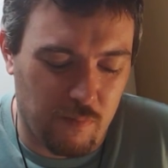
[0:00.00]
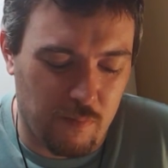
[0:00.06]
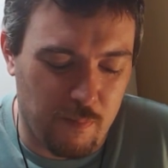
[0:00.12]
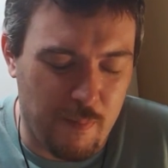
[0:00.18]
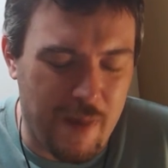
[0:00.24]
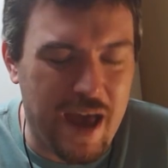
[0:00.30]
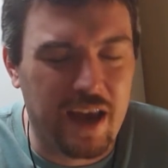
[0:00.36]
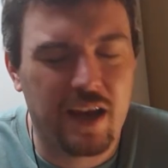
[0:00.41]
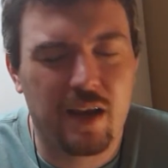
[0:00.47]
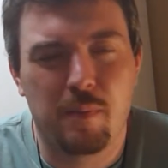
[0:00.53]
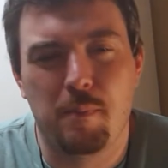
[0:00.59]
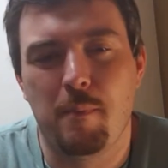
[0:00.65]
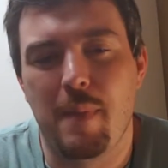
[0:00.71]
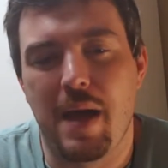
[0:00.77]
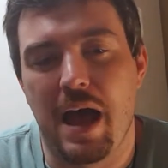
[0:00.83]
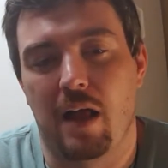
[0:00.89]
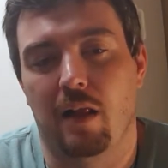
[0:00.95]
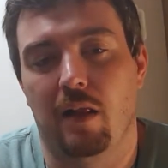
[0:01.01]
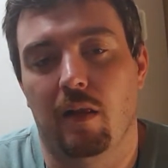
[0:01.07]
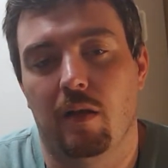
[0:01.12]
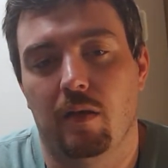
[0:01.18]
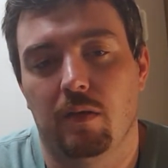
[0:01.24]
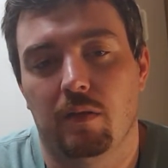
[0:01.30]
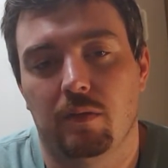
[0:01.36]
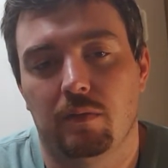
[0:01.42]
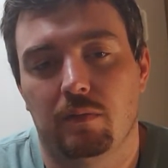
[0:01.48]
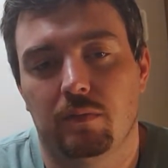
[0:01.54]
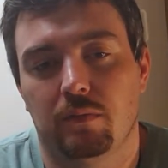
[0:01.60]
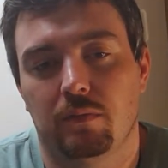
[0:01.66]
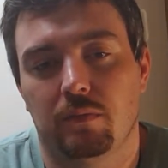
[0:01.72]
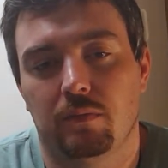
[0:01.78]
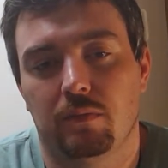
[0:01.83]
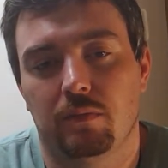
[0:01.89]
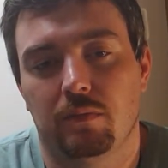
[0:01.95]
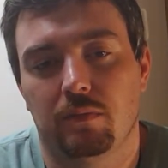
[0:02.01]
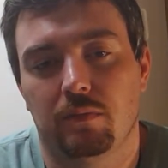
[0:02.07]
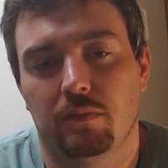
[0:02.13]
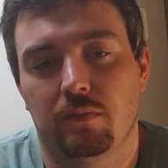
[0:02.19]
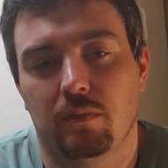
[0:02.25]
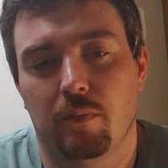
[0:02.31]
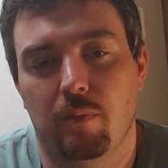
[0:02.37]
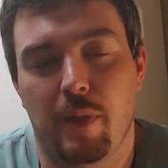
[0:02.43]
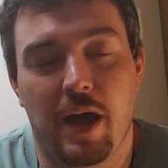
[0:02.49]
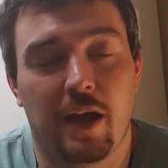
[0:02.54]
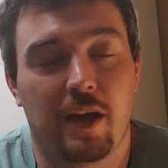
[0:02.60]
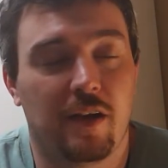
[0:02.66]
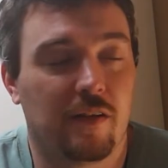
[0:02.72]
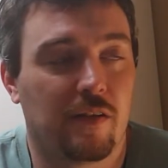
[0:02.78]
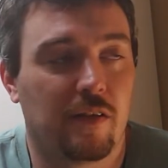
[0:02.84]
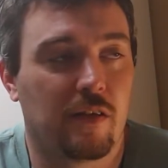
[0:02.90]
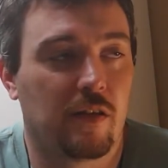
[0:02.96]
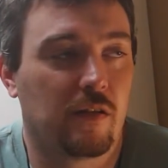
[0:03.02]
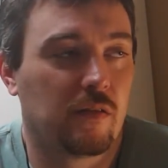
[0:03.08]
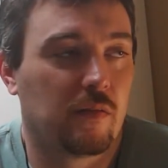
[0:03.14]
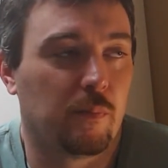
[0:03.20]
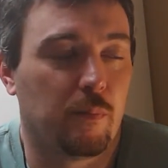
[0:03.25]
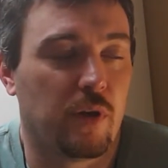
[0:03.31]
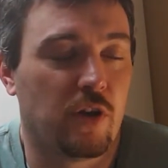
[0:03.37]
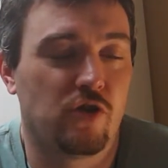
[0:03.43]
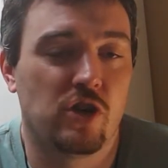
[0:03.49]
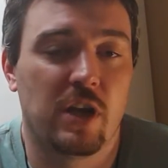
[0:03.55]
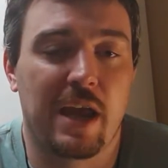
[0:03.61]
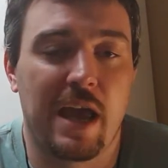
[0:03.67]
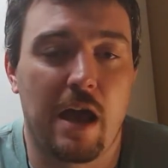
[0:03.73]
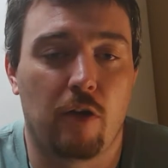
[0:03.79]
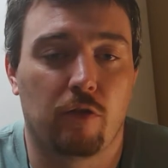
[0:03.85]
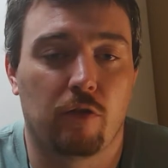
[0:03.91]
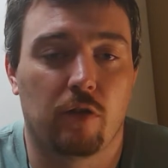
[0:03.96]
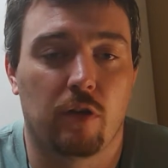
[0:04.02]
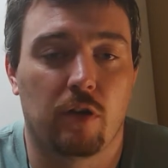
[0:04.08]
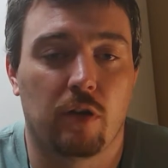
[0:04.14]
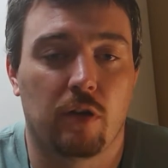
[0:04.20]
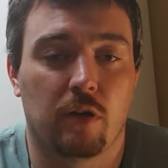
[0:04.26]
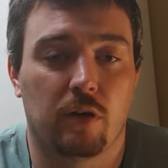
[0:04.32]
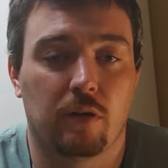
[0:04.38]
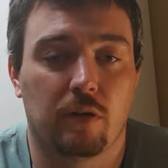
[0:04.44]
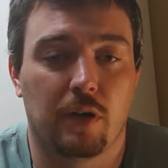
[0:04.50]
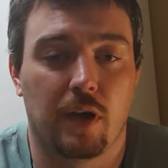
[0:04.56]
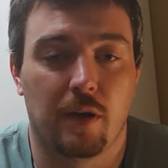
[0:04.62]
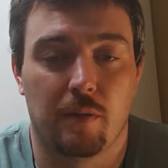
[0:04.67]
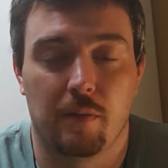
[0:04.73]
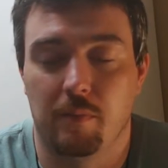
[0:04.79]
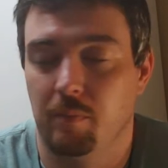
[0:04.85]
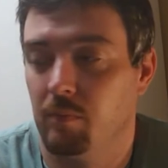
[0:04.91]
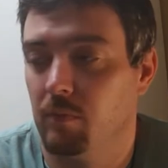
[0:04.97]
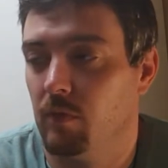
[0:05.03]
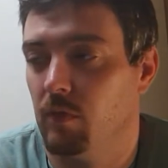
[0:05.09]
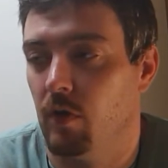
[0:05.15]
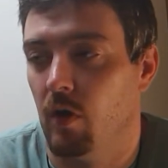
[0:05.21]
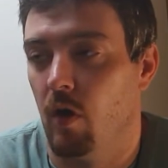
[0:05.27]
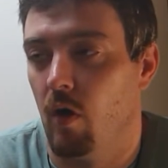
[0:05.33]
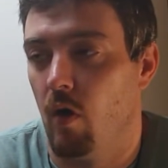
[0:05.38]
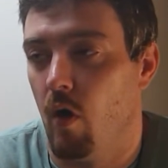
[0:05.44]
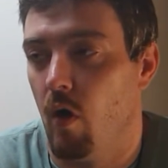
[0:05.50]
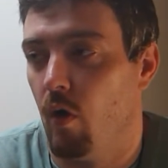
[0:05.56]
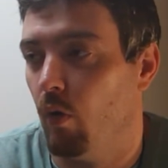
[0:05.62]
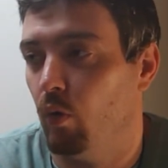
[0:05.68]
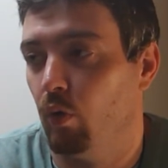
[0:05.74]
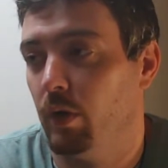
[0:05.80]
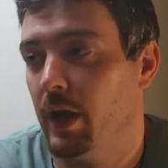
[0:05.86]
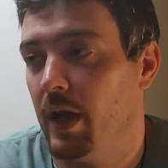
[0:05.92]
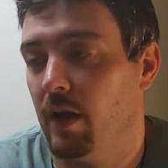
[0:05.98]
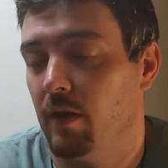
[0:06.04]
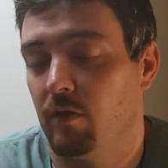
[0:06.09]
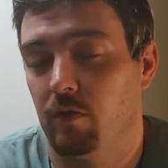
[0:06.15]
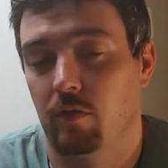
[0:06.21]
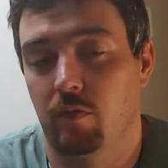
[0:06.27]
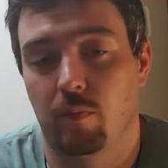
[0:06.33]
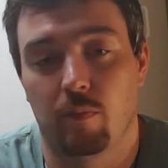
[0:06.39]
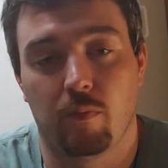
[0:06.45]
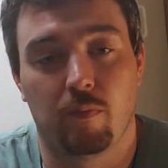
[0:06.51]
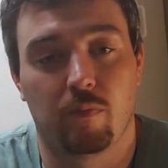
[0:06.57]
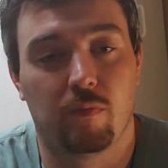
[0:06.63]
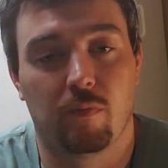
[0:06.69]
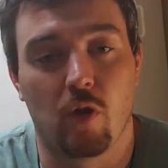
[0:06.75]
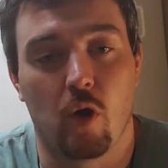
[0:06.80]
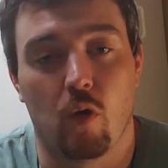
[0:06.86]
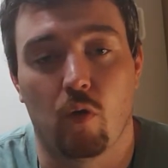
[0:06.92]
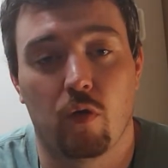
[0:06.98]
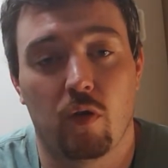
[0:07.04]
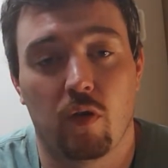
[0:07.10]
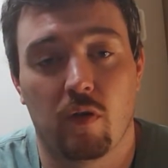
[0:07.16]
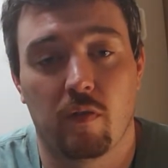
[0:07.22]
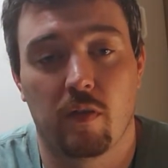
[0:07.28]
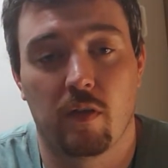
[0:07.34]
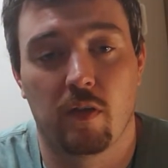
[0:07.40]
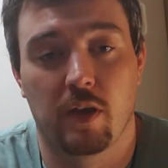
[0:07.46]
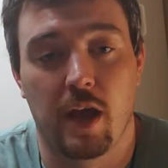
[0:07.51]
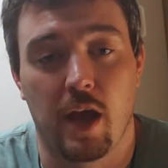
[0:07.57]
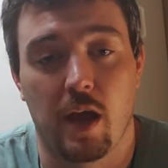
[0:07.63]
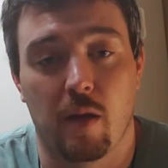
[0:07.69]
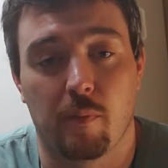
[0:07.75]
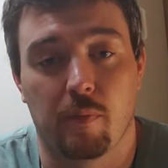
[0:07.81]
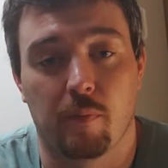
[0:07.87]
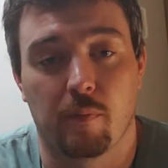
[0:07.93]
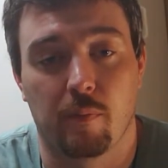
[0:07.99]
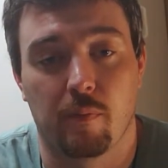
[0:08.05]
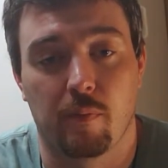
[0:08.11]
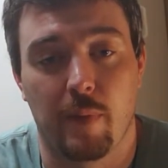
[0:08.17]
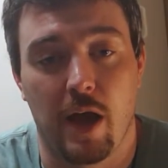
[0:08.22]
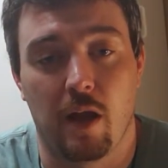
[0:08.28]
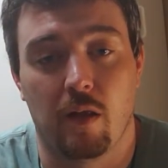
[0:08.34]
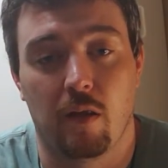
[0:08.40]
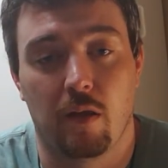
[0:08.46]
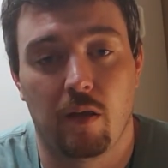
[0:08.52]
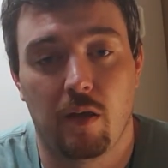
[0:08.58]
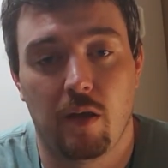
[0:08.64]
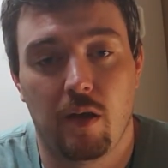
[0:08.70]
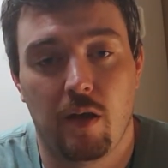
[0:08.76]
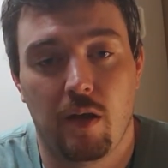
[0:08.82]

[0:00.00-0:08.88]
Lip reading: Meg and Mel, Meg is the bitchy counselor, and the old-ass owner of the camp, Mel,